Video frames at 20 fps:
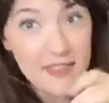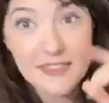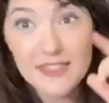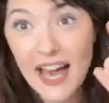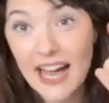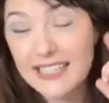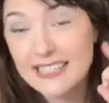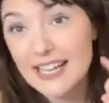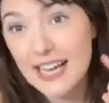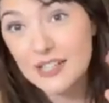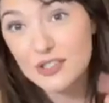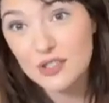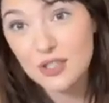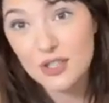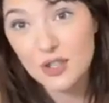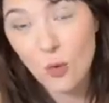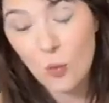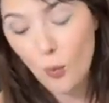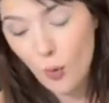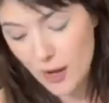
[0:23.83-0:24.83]
That's
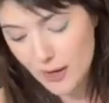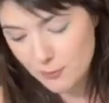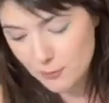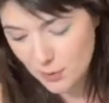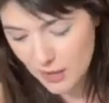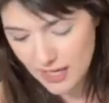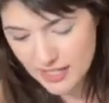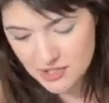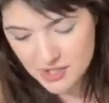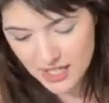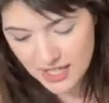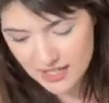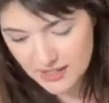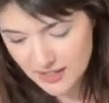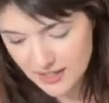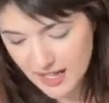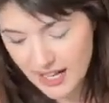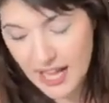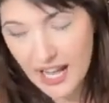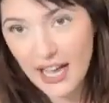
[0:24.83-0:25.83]
actually the one
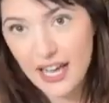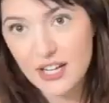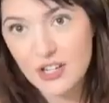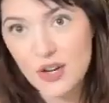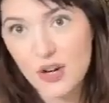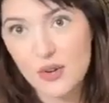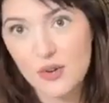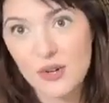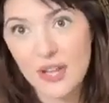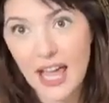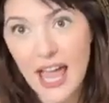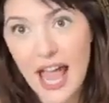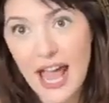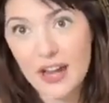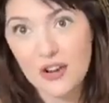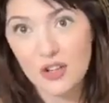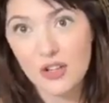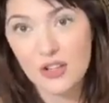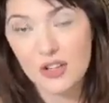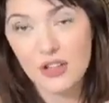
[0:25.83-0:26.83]
project that I don't
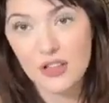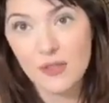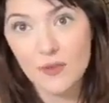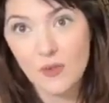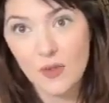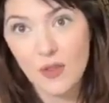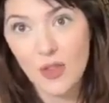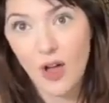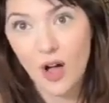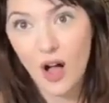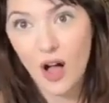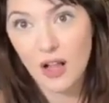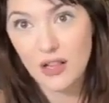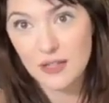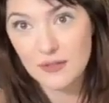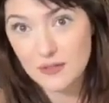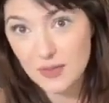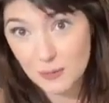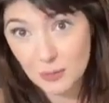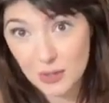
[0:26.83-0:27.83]
handle
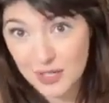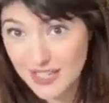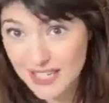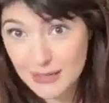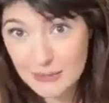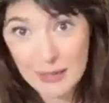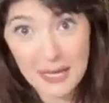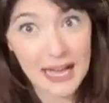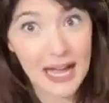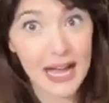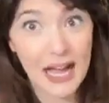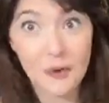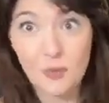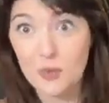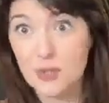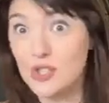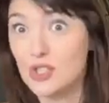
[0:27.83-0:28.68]
all of the bookkeeping on,